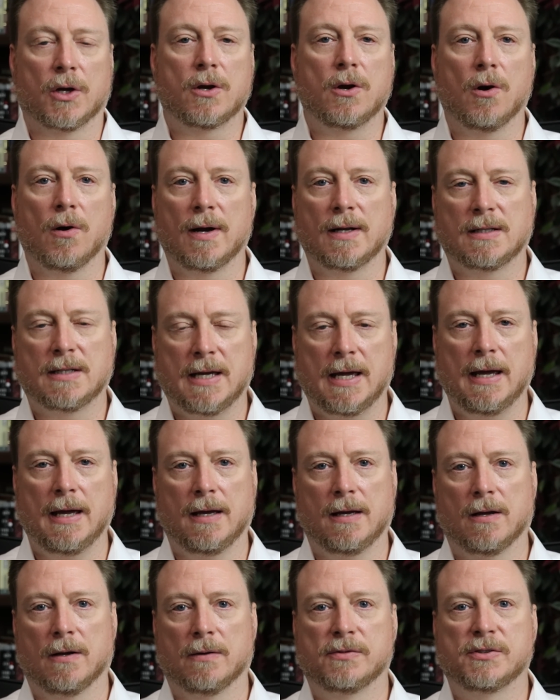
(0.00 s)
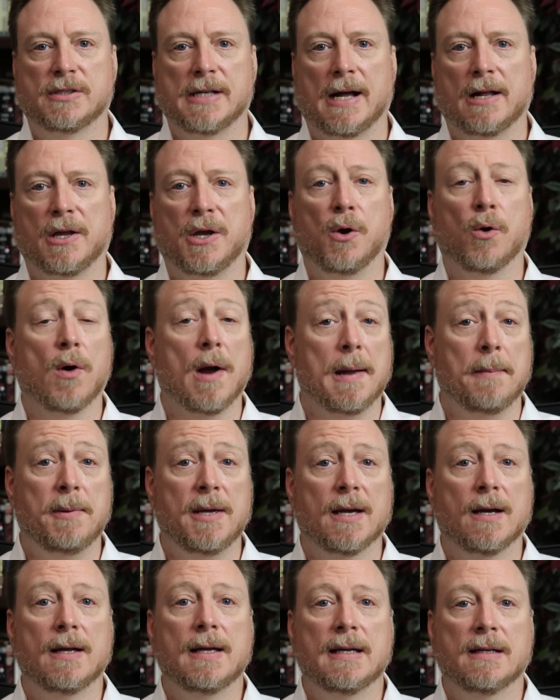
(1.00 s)
current king of Saudi
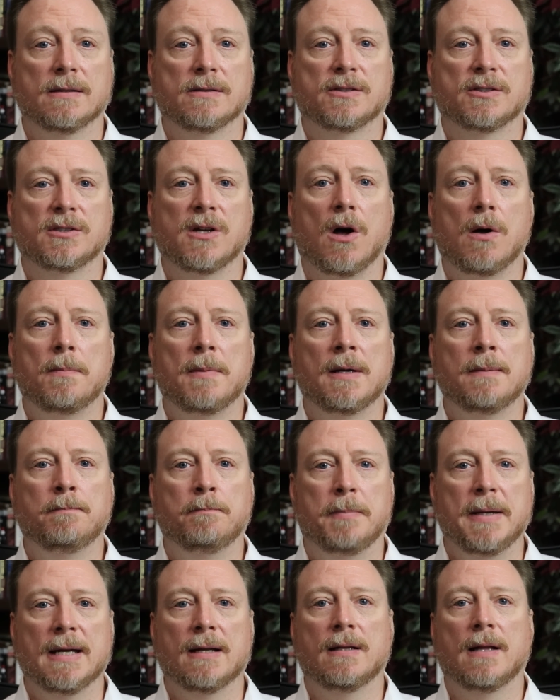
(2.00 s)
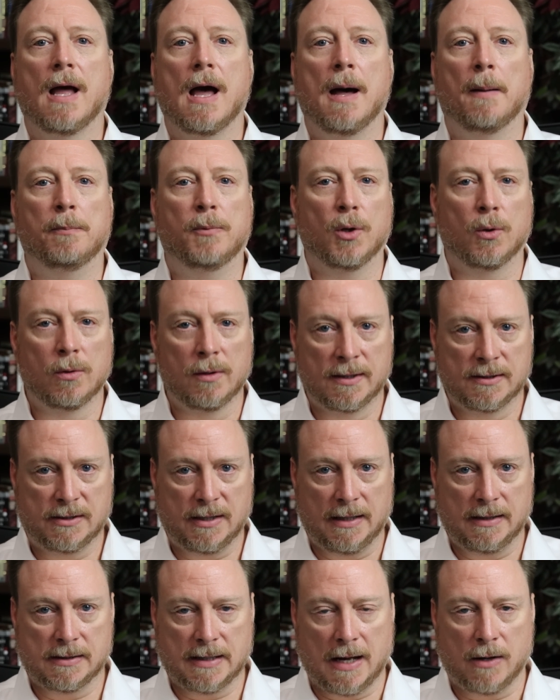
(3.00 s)
Arabia is Salman bin
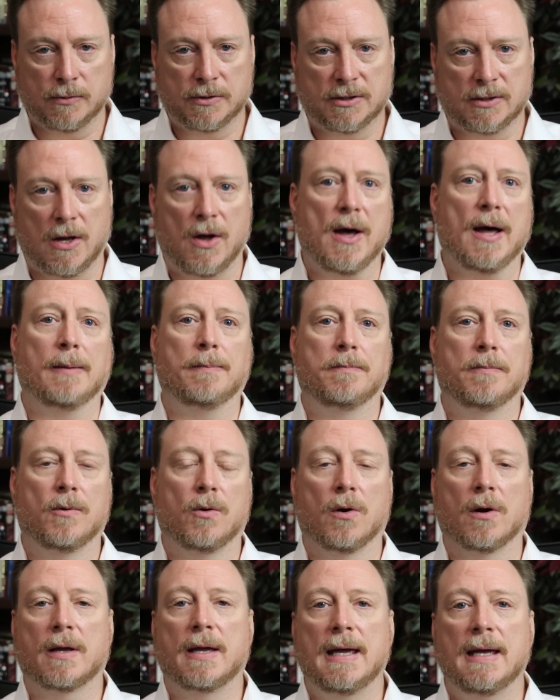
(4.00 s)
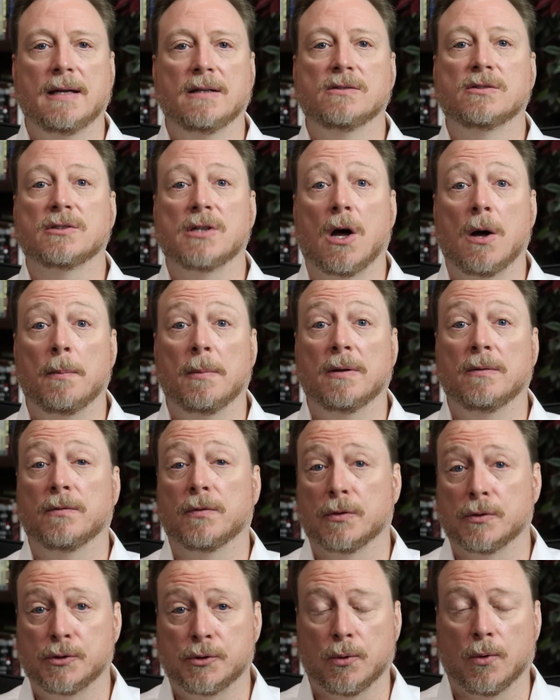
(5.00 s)
Abdulaziz Al Saud, or King Salman
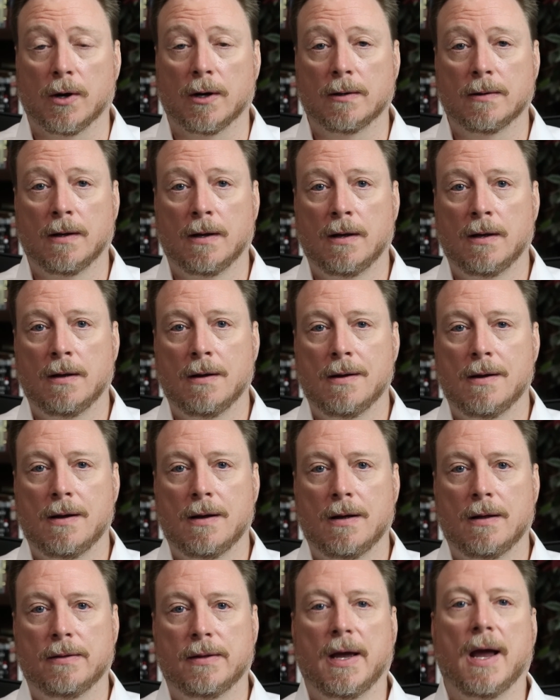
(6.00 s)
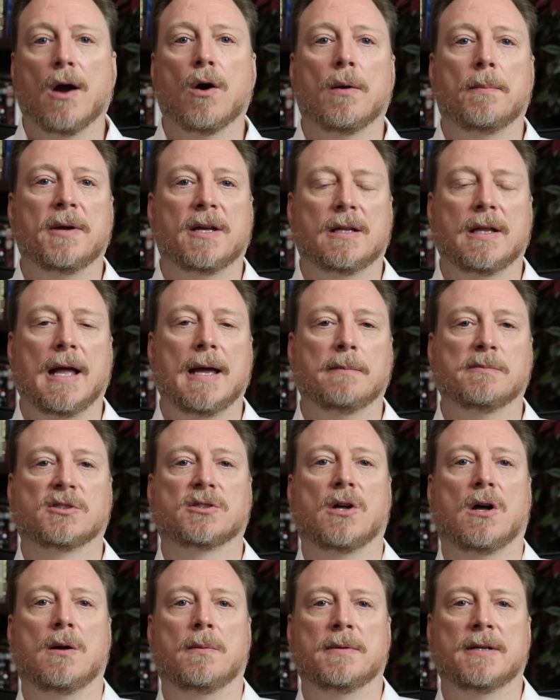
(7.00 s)
for short. The Arabic name
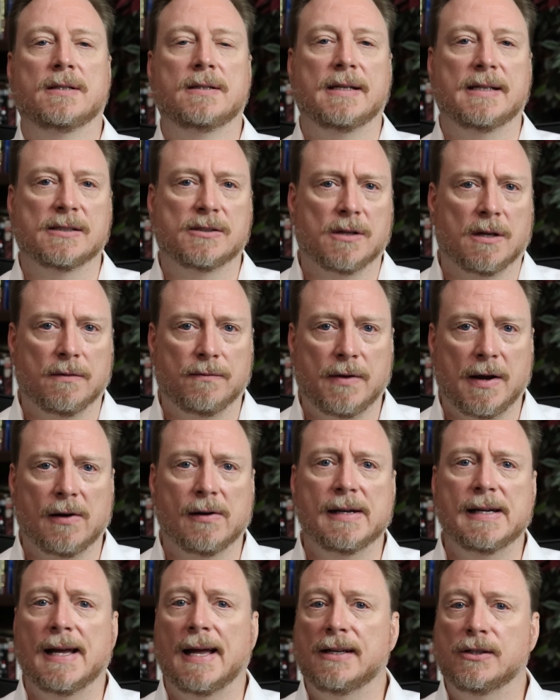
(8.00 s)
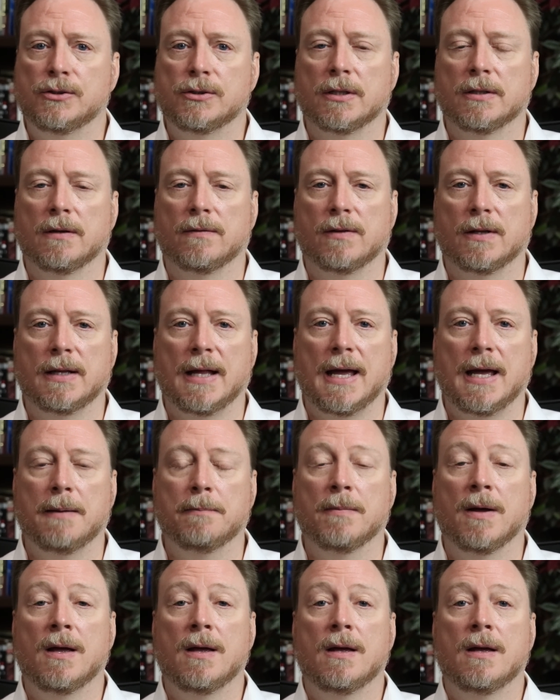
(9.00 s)
Salman is a variation of the
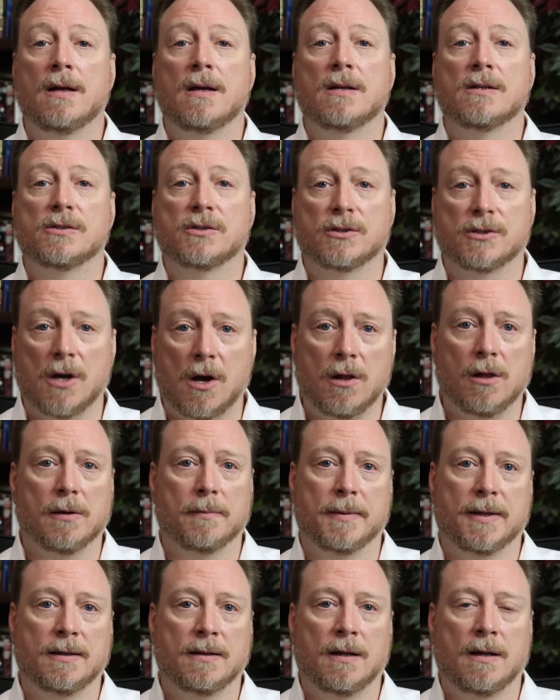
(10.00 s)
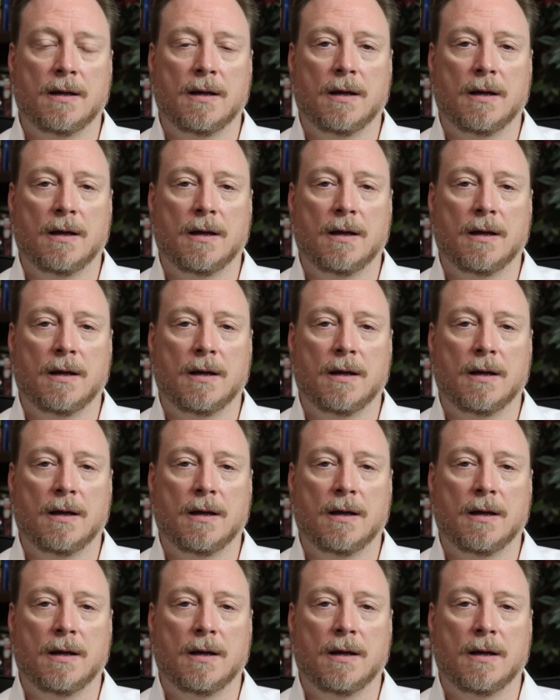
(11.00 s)
name Solomon,